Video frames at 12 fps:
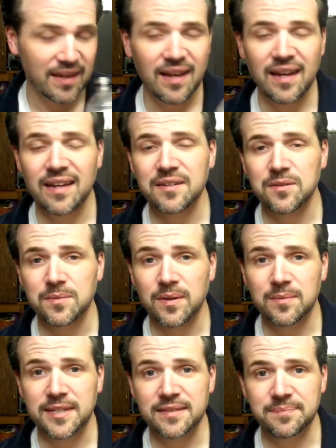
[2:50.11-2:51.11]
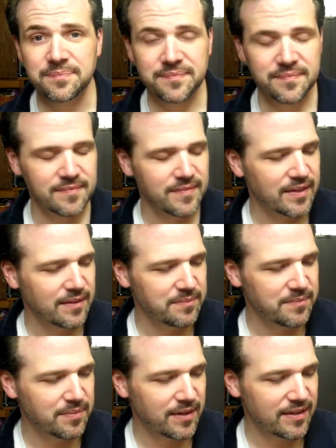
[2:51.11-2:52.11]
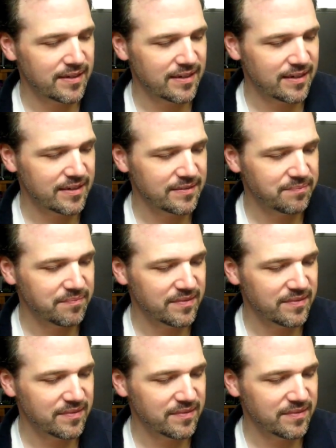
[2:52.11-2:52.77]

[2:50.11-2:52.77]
and aroma. But uh,